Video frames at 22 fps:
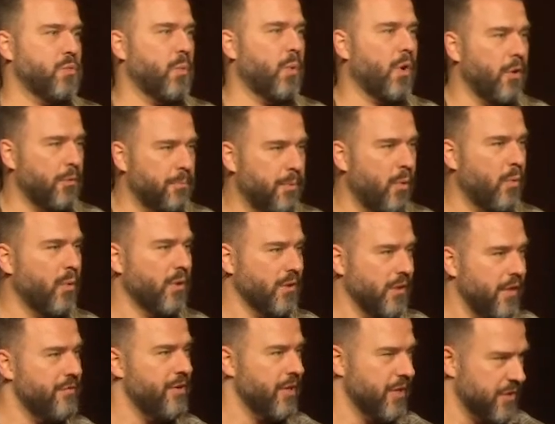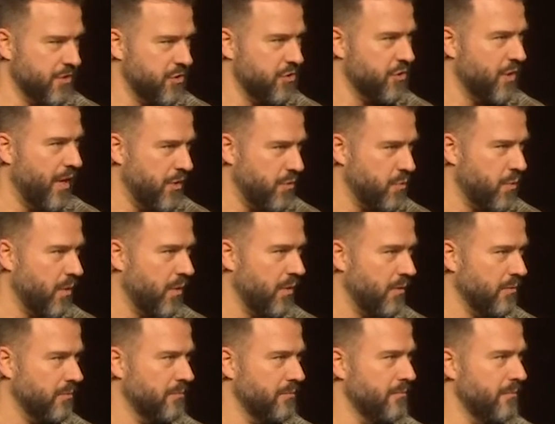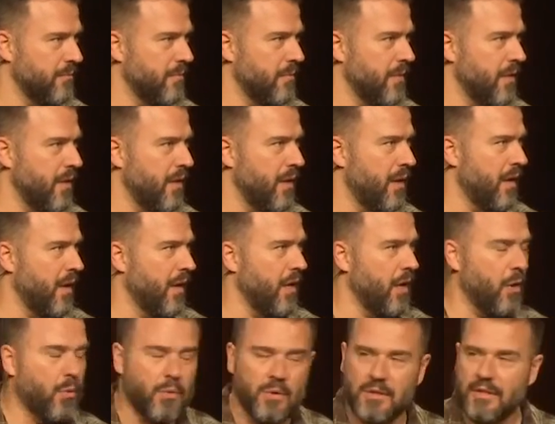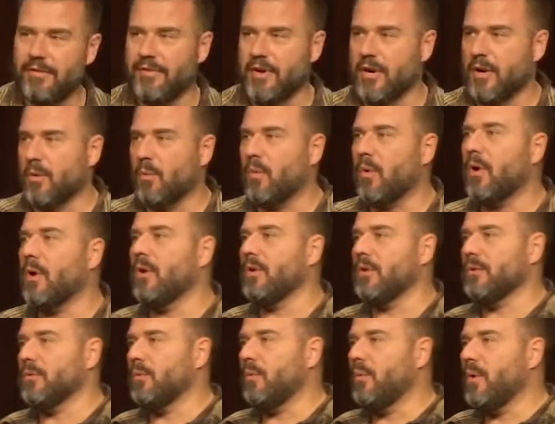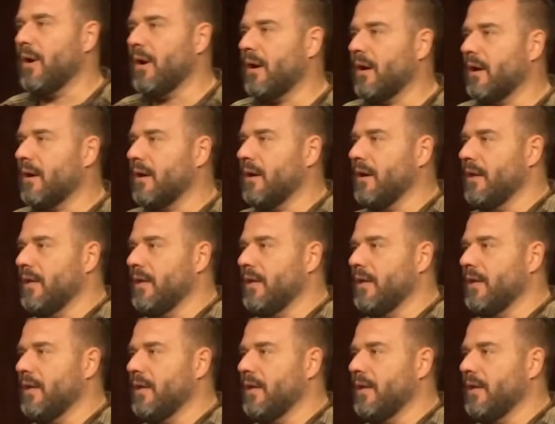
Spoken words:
world, but we're living in a strange world. We're living in a world where,